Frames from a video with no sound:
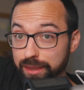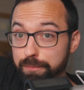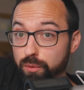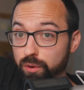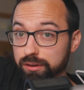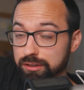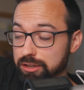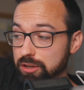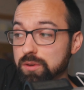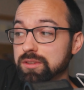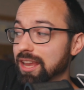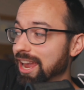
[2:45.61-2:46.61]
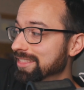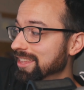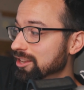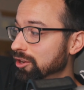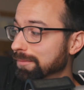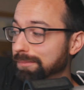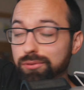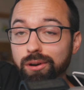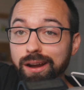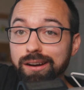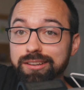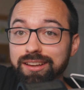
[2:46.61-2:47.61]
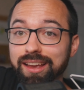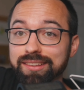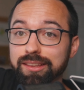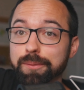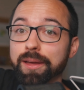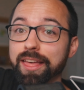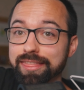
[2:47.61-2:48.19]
important to dos and then you can prioritize them.